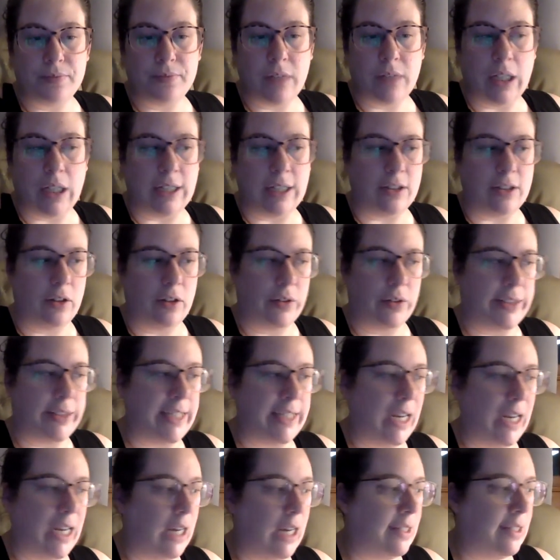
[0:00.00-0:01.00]
these little
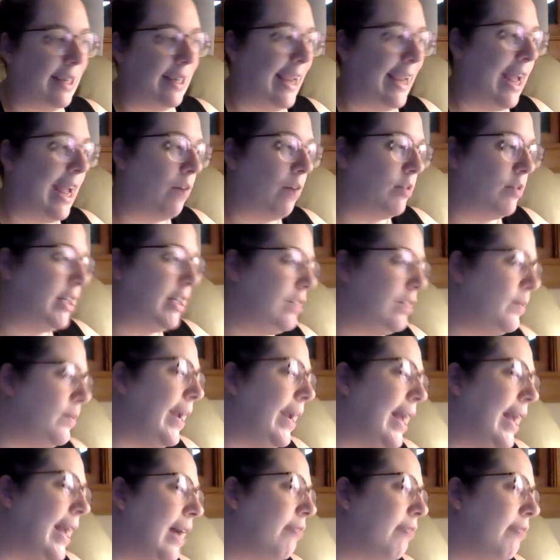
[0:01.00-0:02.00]
cities and counties we
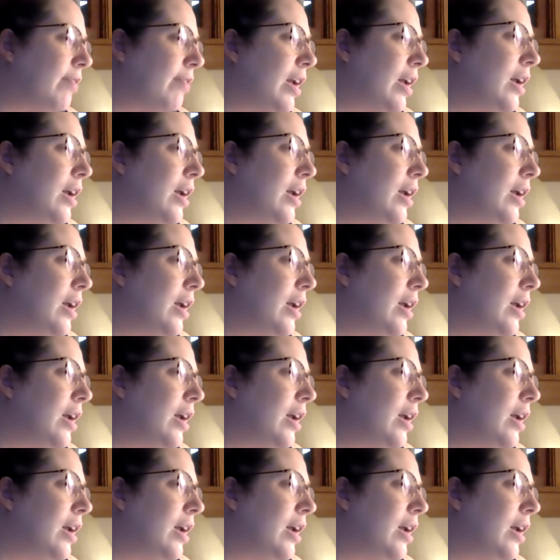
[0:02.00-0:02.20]
have.